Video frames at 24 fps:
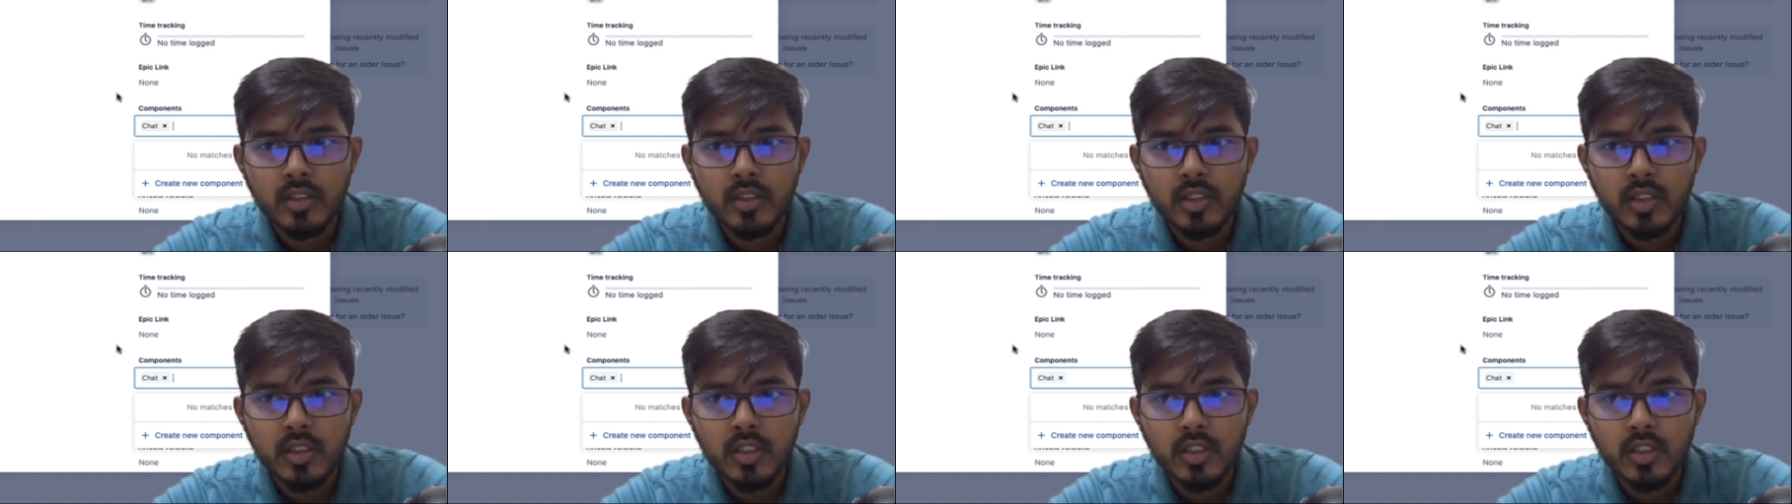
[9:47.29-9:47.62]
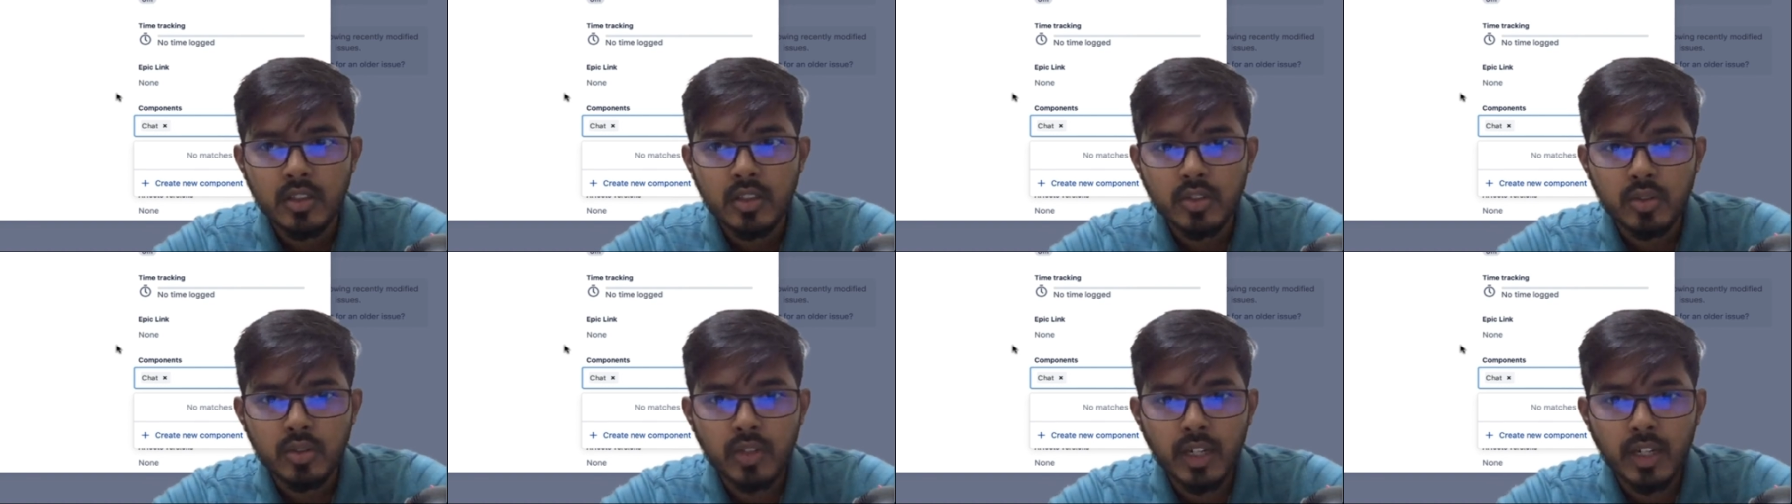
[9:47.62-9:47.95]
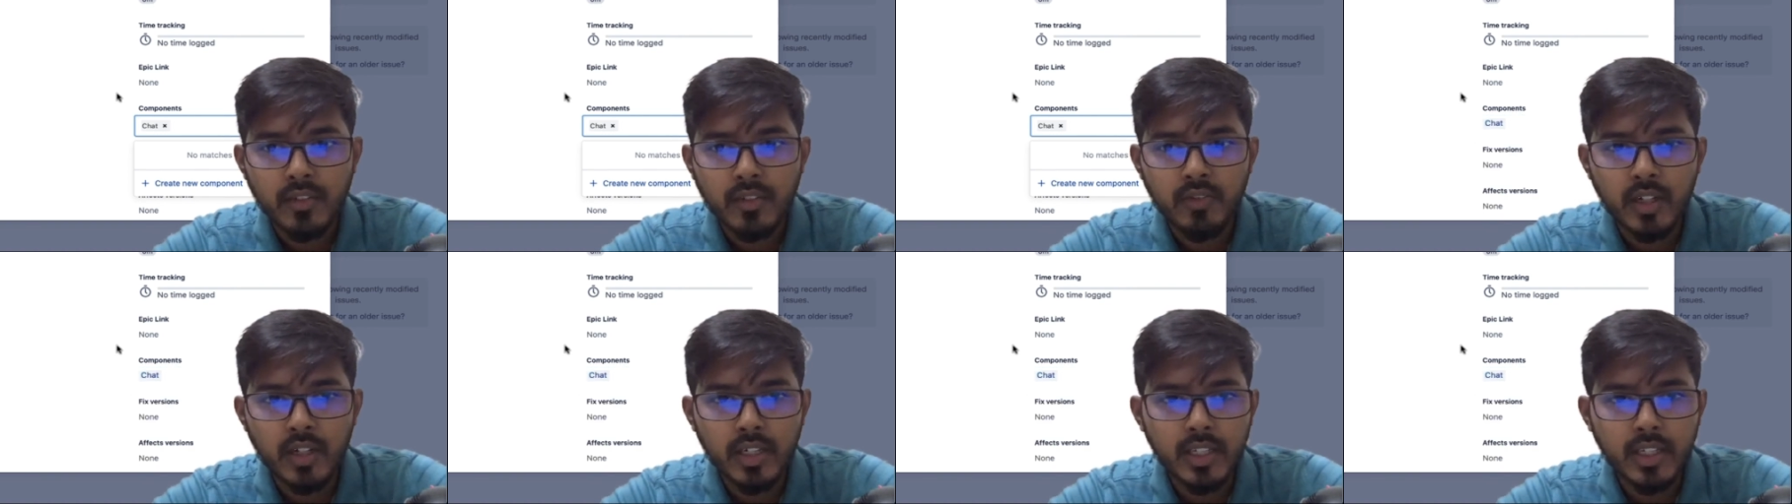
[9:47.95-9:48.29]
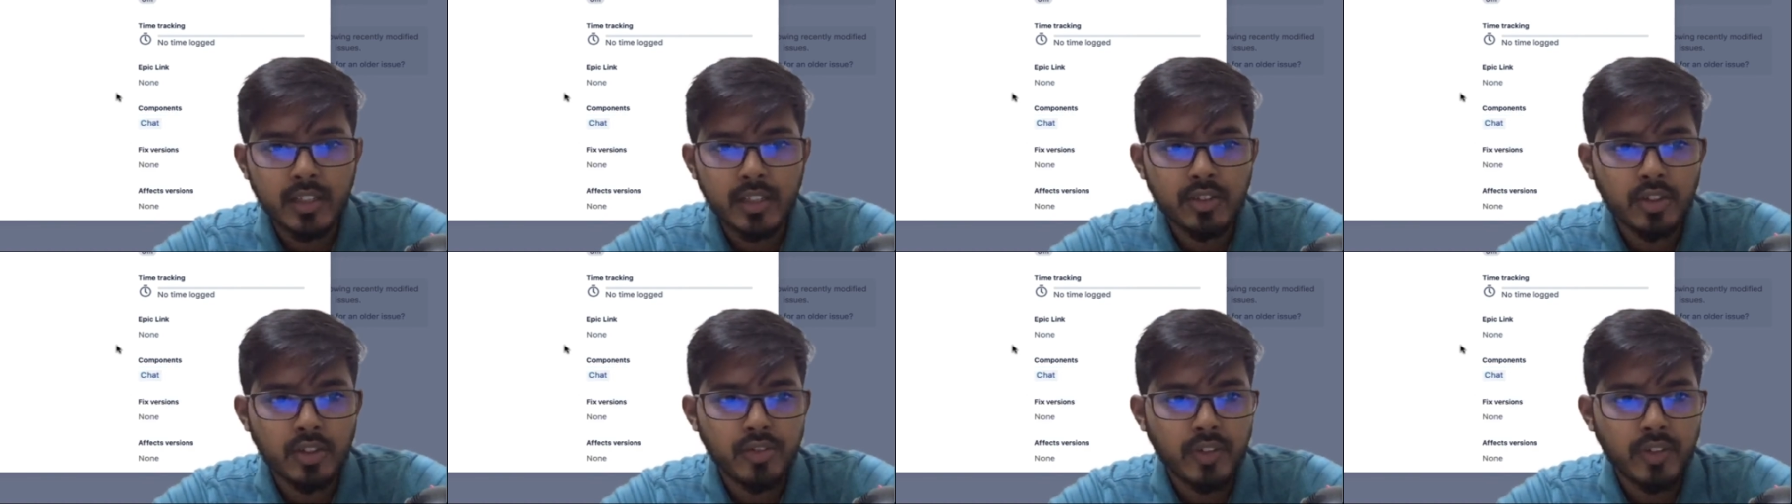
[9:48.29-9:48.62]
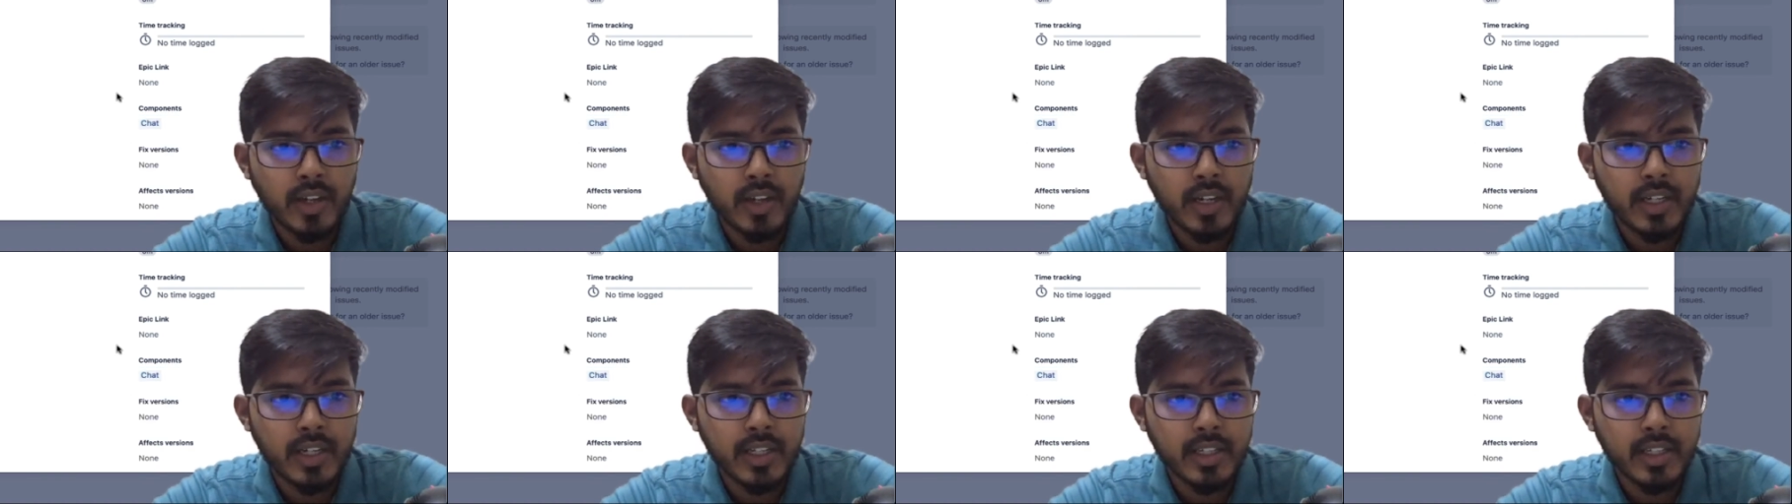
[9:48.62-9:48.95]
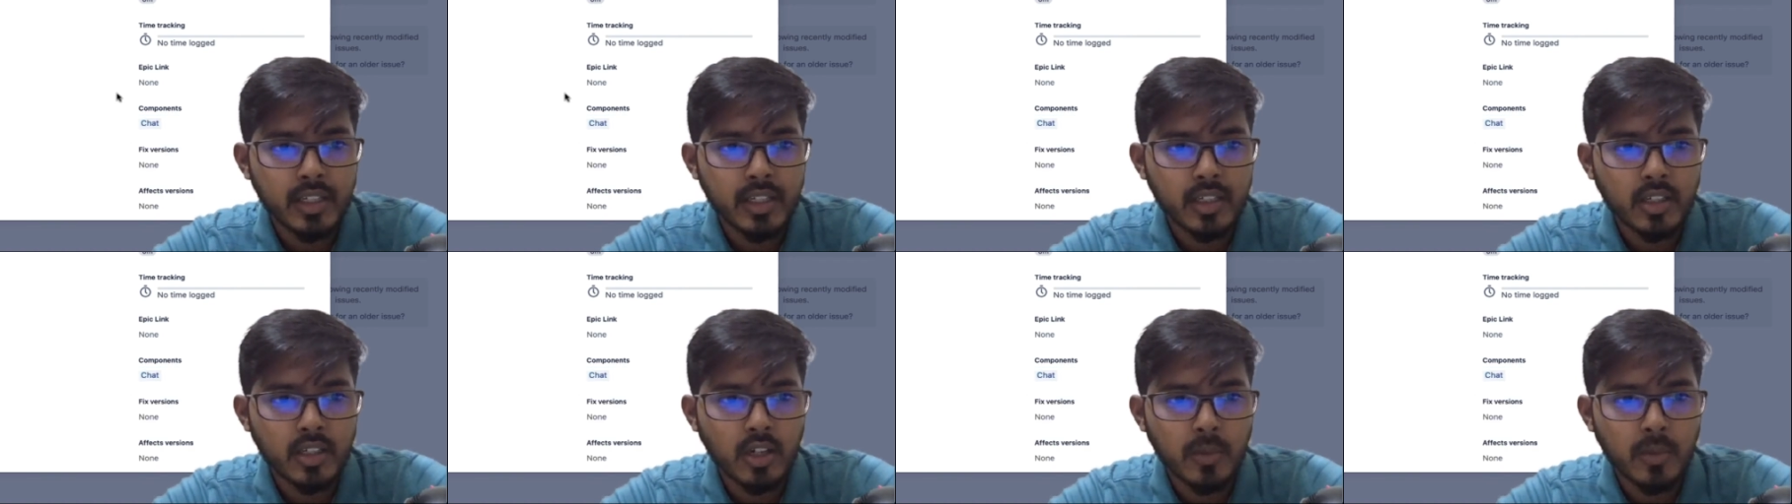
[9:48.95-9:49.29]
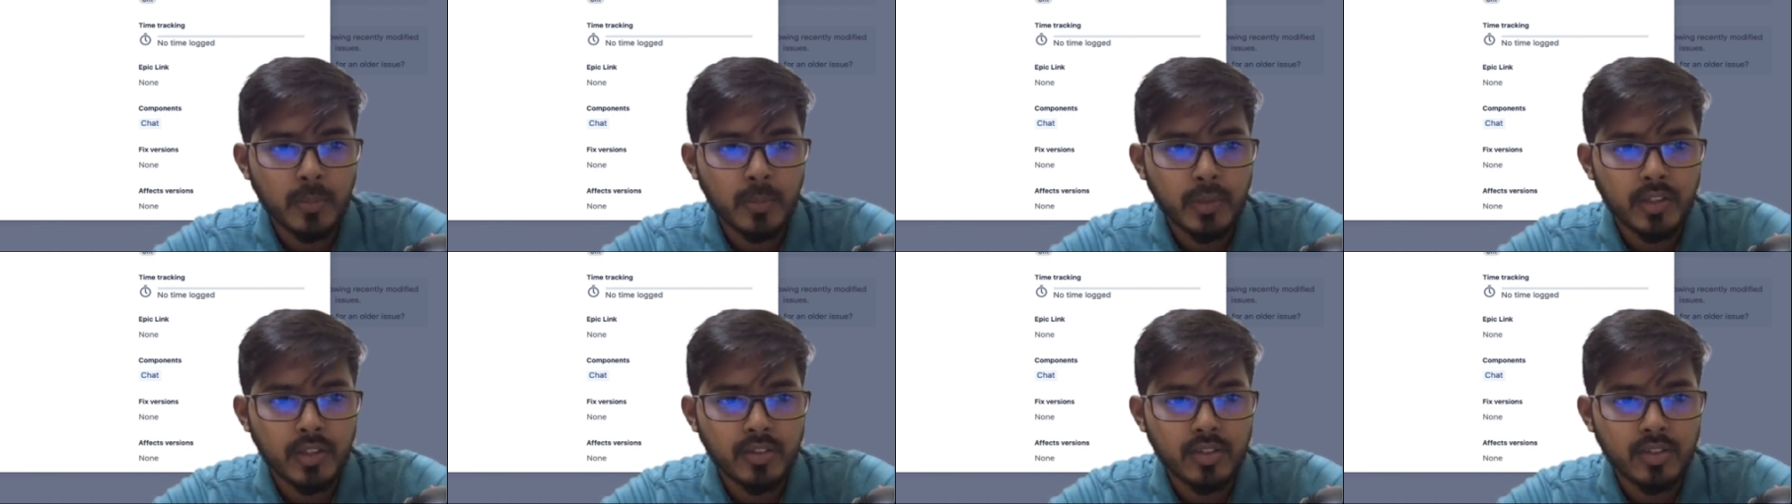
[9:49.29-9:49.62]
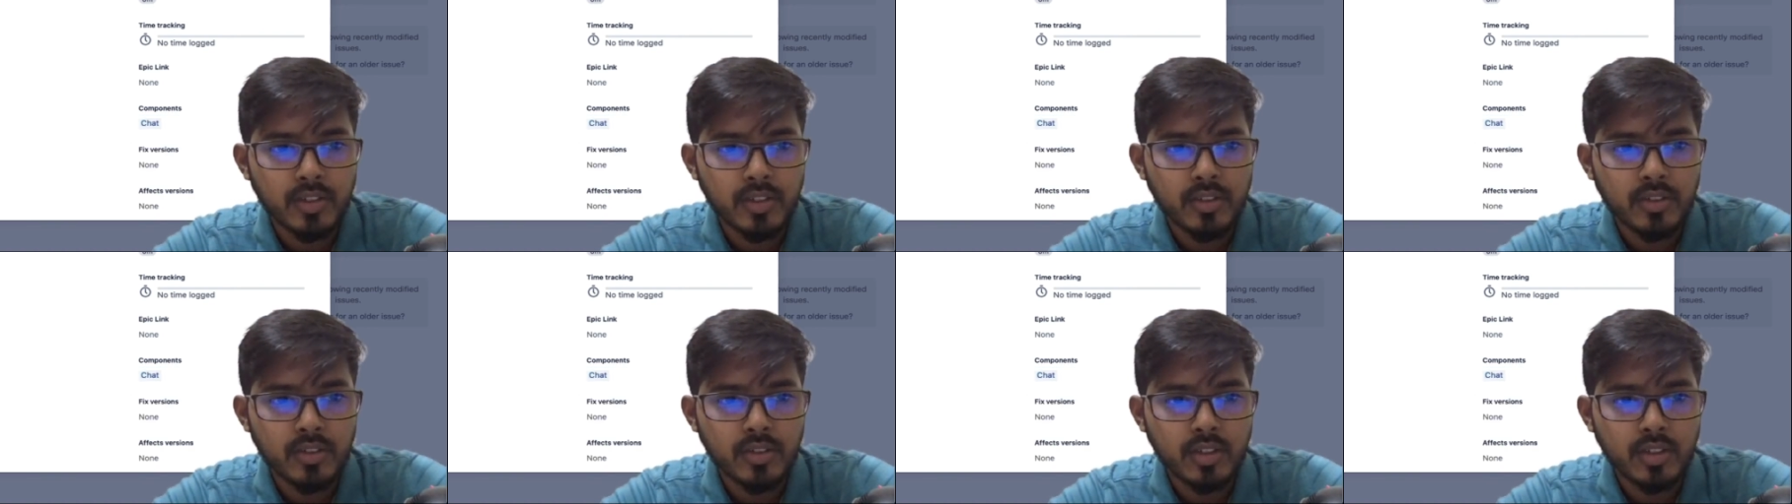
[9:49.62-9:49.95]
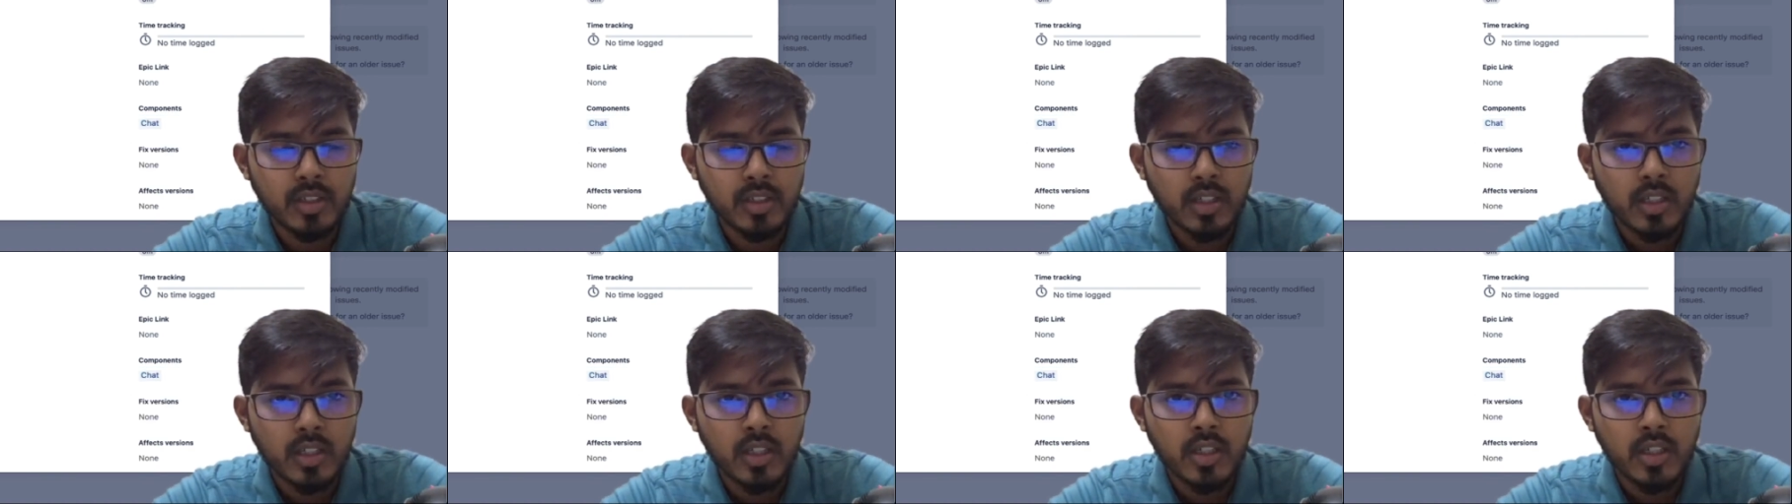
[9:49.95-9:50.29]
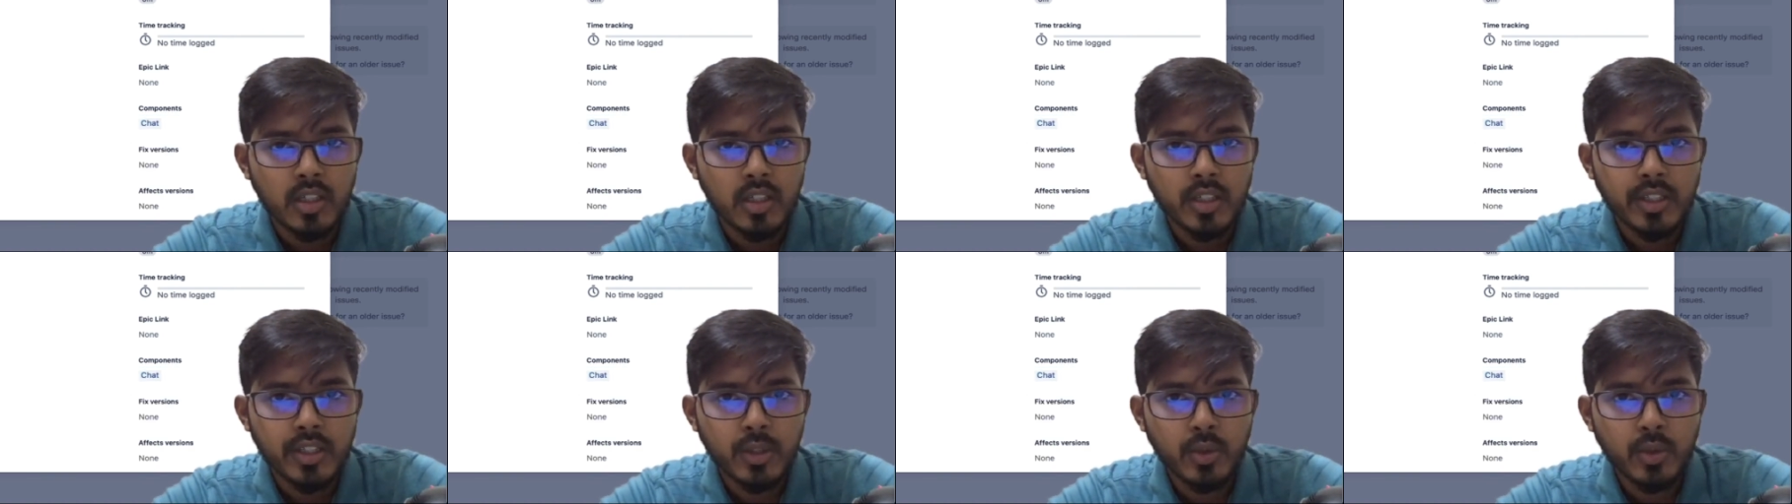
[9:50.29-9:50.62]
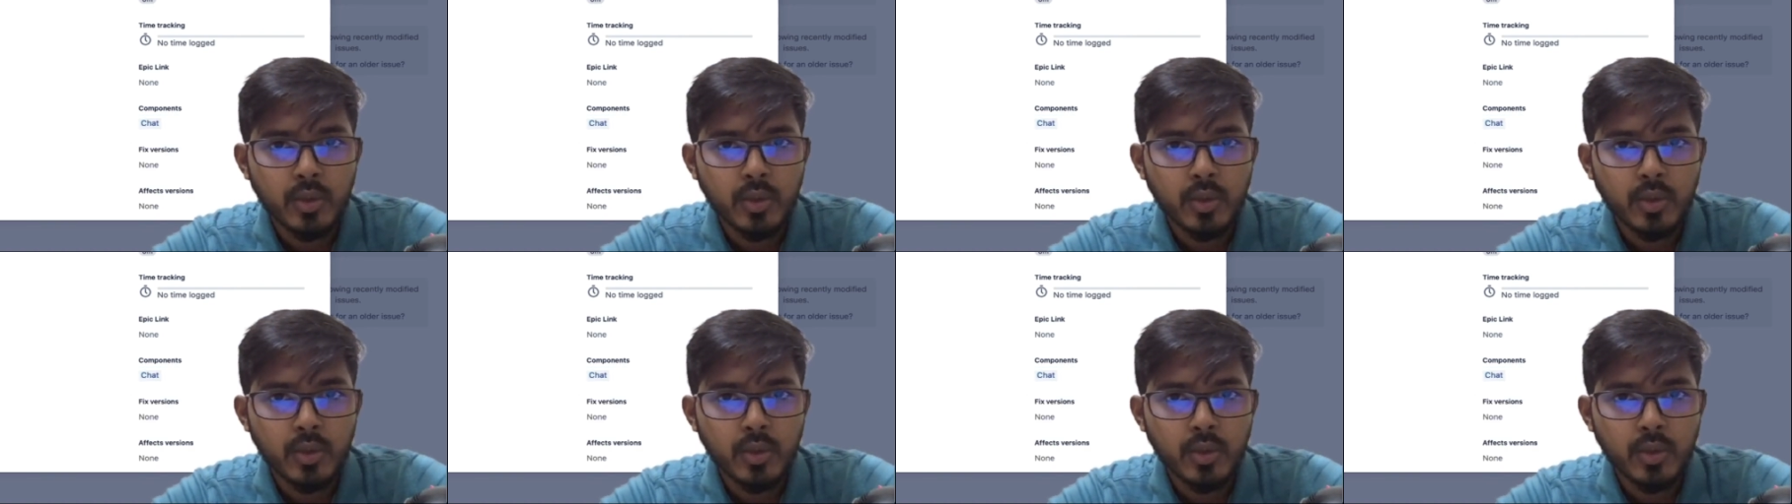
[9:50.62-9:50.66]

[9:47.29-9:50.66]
So the advantage of adding components is you can